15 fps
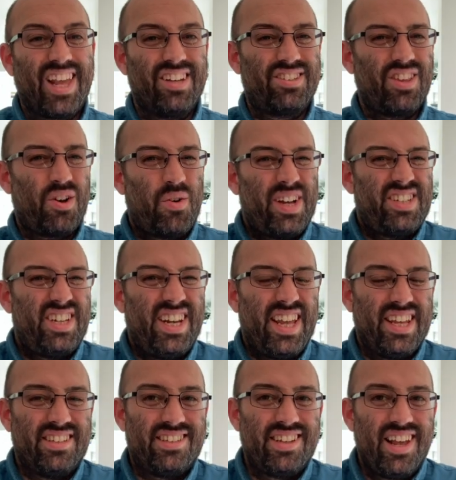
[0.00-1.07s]
So the question
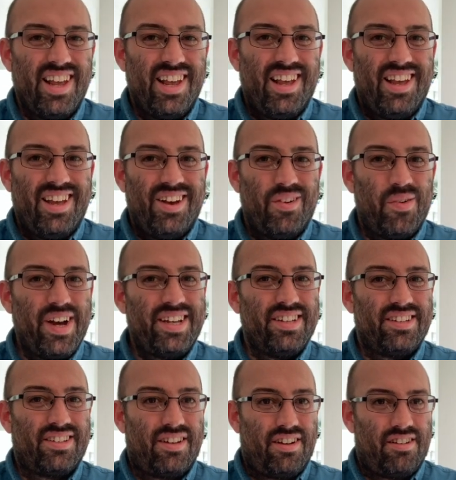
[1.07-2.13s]
is, where
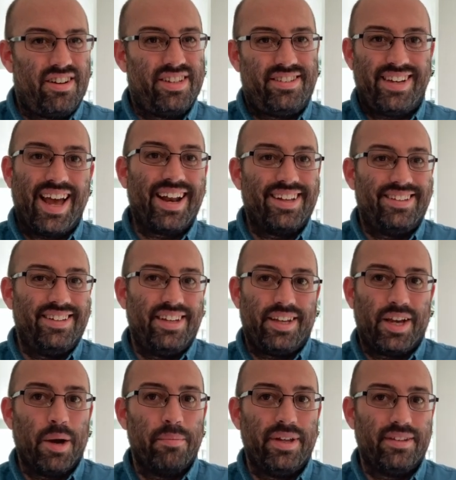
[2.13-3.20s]
does Christianity
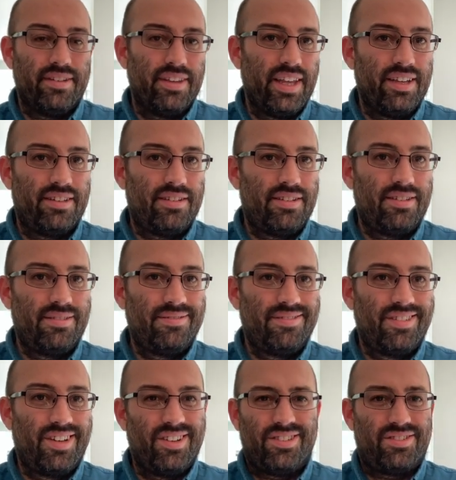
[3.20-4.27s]
come into this?
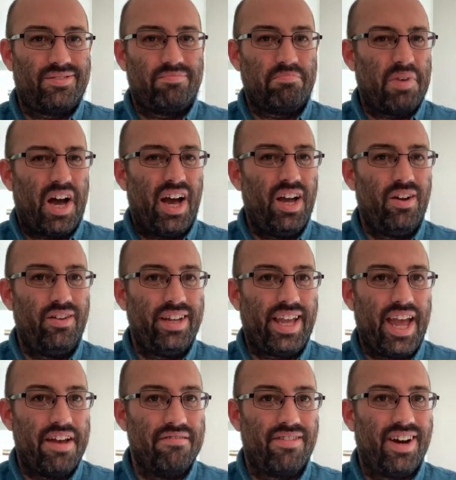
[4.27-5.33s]
Because I only
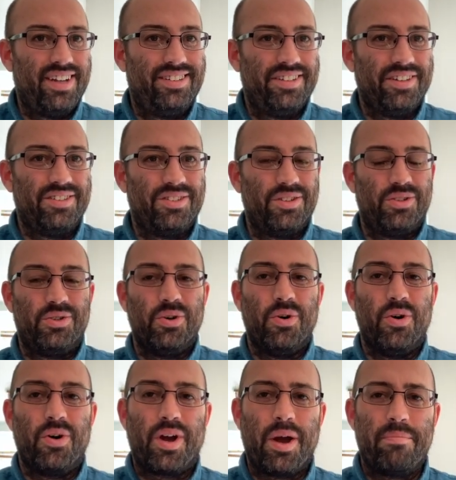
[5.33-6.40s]
get invited to
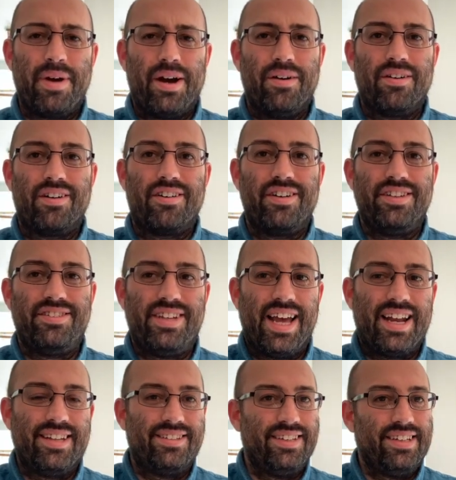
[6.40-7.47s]
talk about
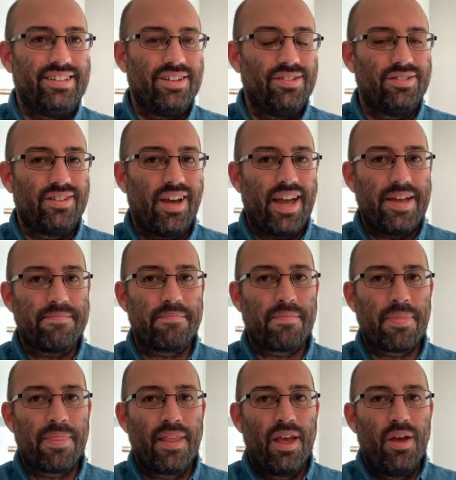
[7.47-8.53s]
Christianity, don't I?
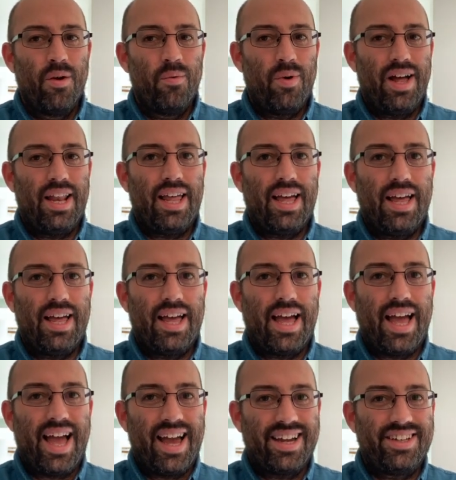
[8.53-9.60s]
Well,
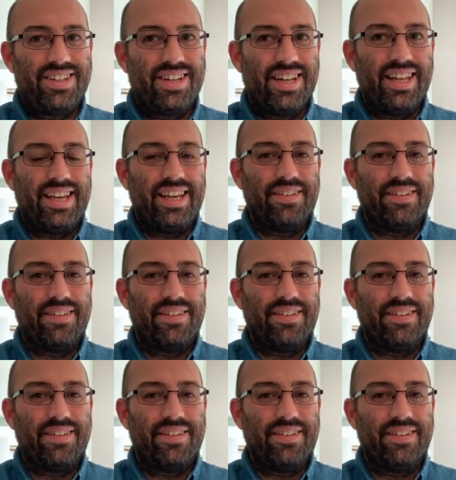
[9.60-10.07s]
actually,